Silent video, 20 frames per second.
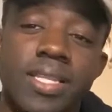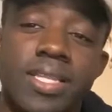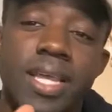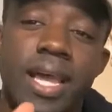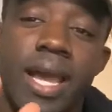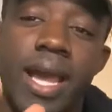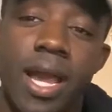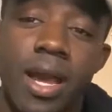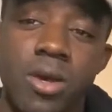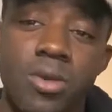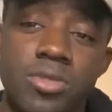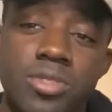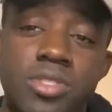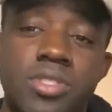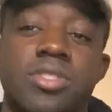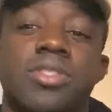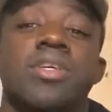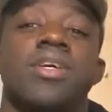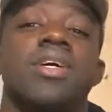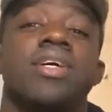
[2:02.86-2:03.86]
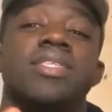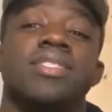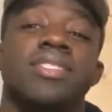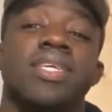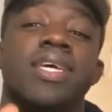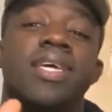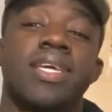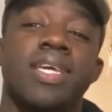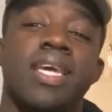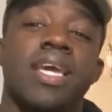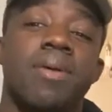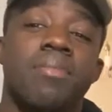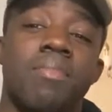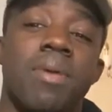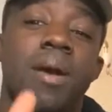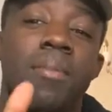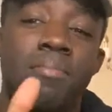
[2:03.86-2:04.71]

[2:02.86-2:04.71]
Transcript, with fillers: the house, take care of my